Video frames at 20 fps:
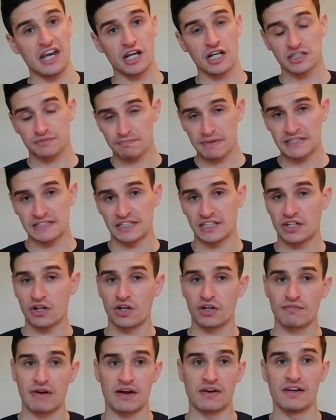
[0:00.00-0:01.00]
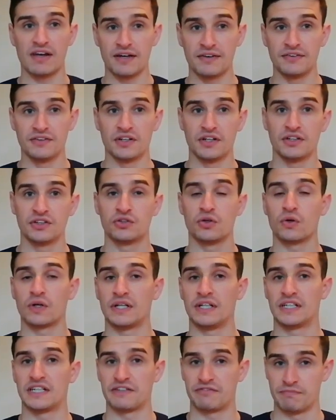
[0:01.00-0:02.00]
you're basically going around London
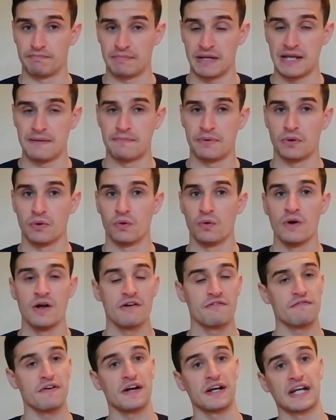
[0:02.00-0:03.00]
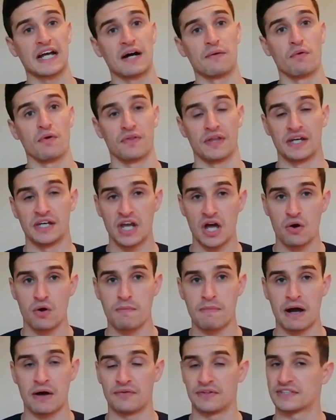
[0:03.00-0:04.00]
talking to different people, finding out what they know
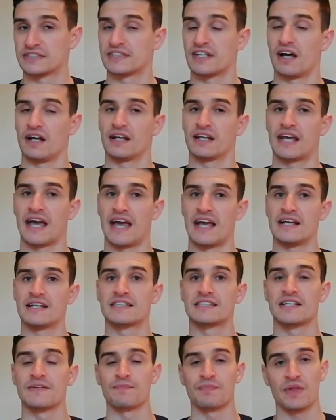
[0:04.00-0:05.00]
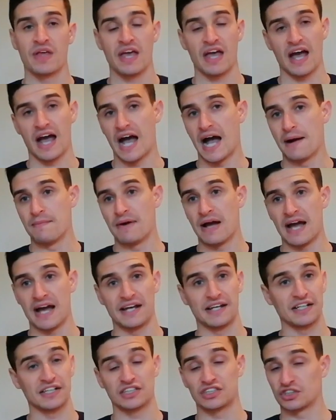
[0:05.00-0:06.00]
about this certain case,
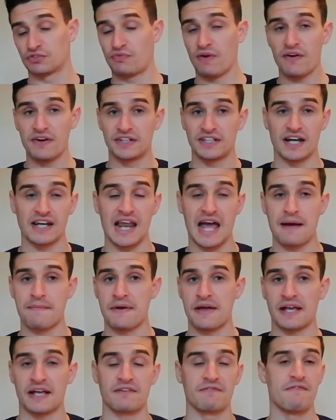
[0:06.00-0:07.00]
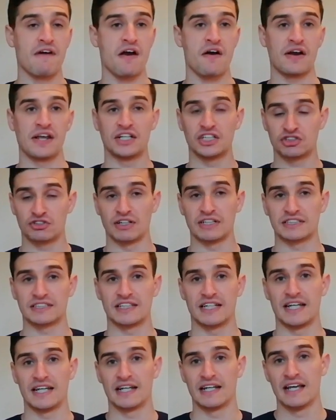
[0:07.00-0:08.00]
and it's just very dynamic, very
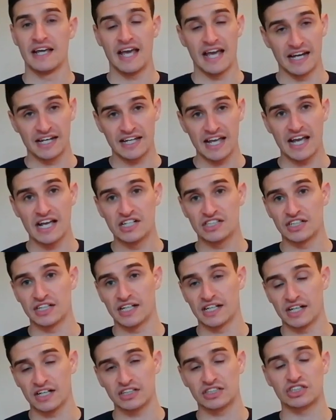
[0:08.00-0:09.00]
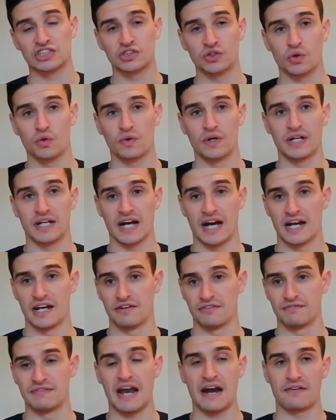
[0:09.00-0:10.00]
interesting, engaging, a nice story kind
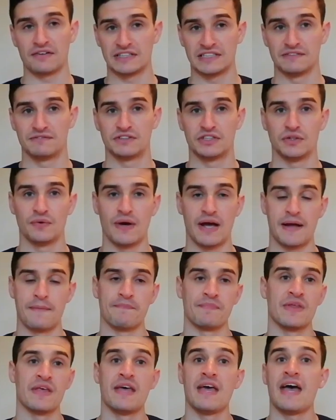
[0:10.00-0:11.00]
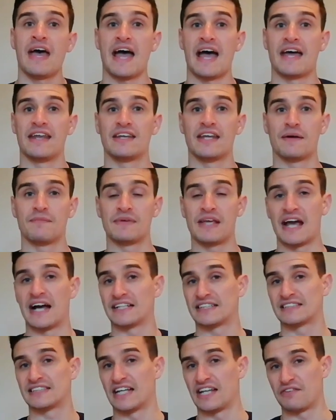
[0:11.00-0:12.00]
of narrative to it. And yeah,
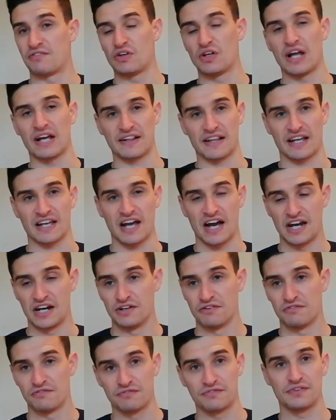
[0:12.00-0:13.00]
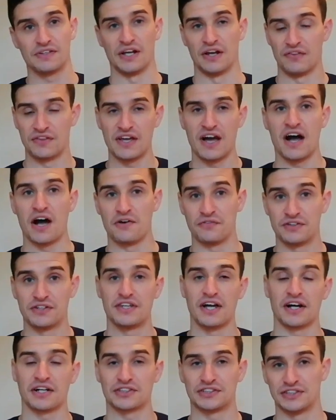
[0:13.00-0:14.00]
as I said, if you like that kind of, the art of
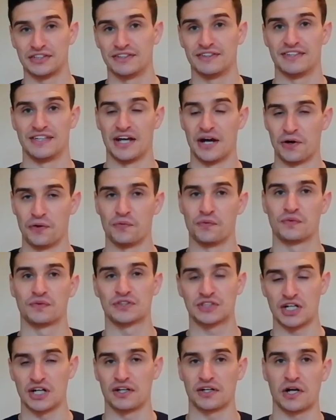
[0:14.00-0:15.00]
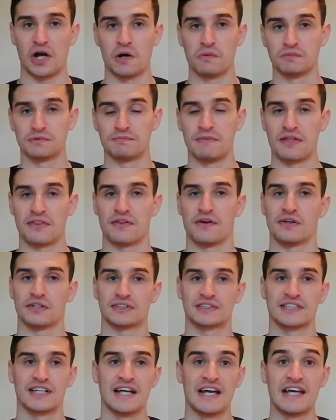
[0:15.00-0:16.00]
deduction, the whole Sherlock Holmes
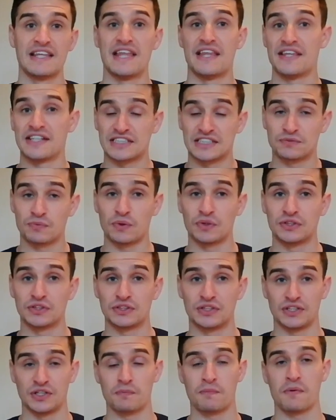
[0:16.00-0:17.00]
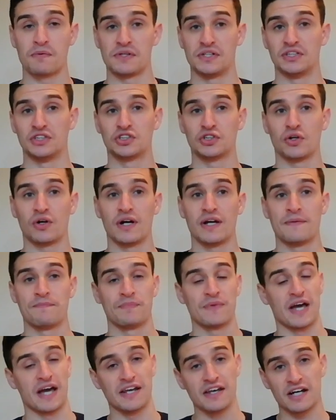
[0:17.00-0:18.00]
mythos, then this is one you'll probably enjoy.
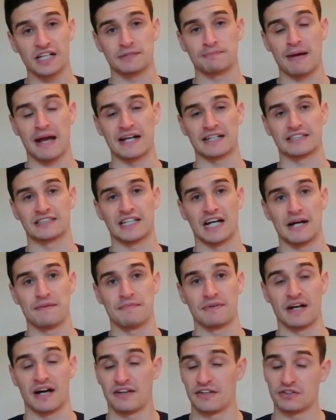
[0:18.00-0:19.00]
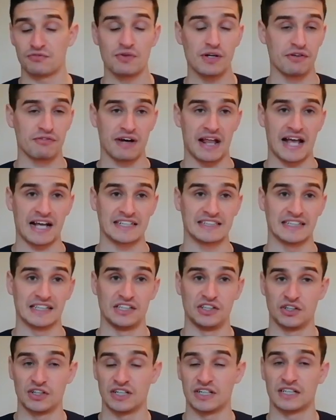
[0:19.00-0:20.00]
A nice pastime. It's really relaxing,
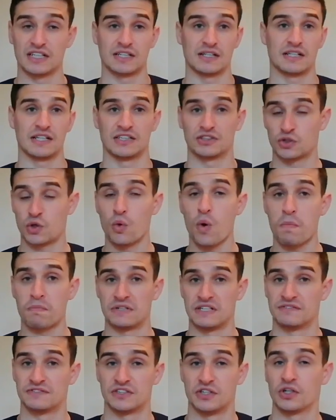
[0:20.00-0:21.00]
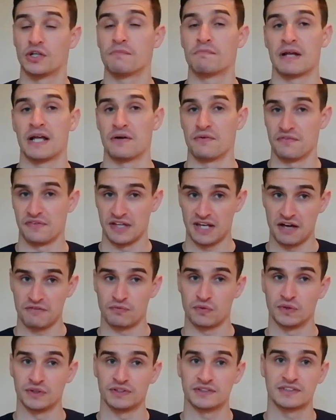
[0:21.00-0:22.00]
and it's cooperative, so you can play it with your
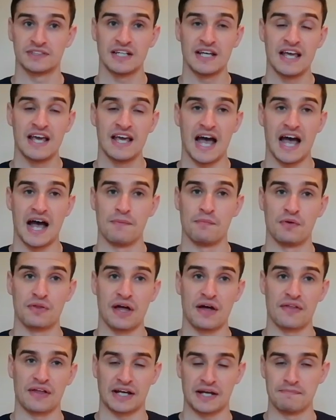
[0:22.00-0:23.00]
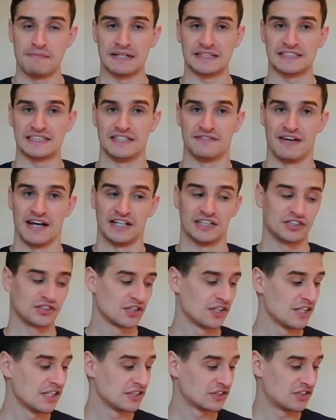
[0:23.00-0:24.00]
loved ones without that competitive
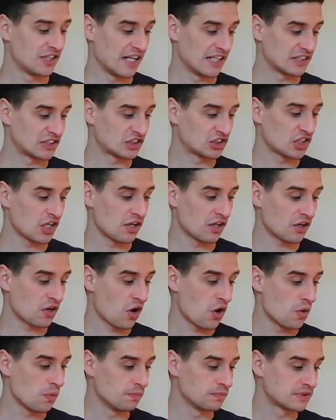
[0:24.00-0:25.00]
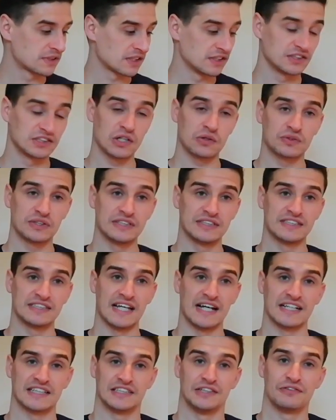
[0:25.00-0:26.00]
edge. So that's Sherlock Holmes Consulting
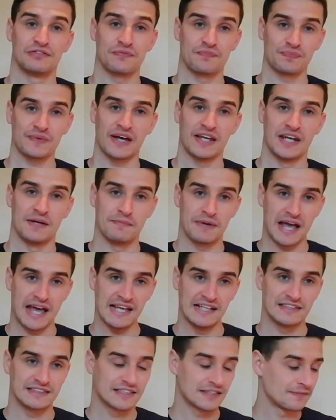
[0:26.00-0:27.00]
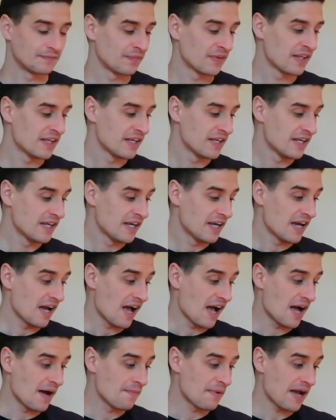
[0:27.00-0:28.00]
Detective at number 8.
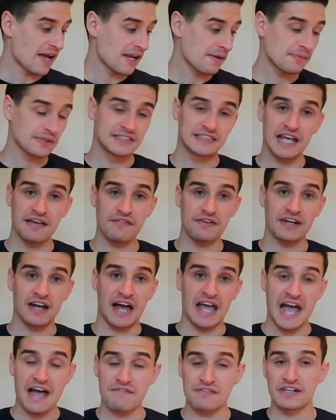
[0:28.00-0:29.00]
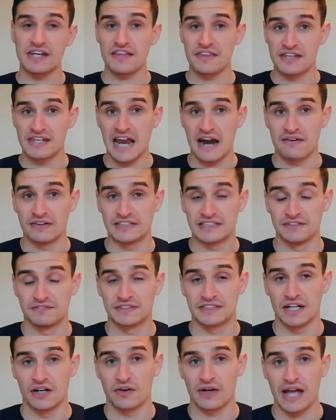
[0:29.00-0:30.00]
At number 7, I have another narrative
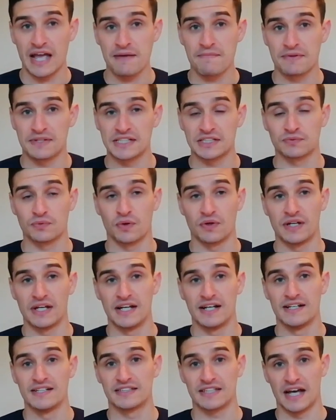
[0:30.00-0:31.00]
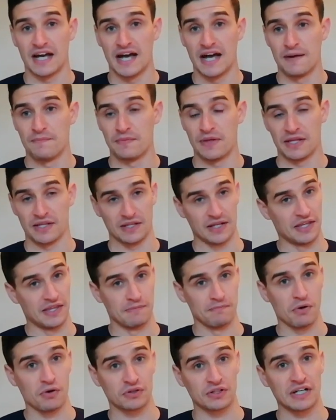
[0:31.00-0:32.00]
style game, but this one is in the
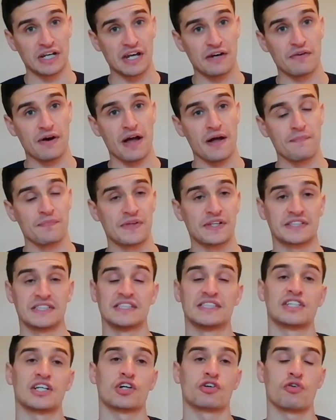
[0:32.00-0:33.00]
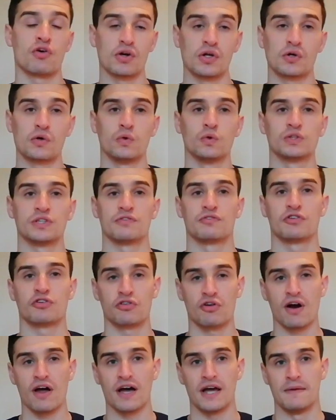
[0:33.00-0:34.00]
modern era. This is Chronicles of
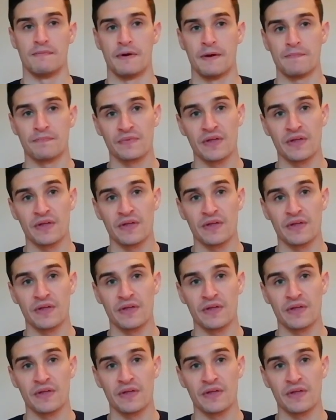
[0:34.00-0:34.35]
Crime.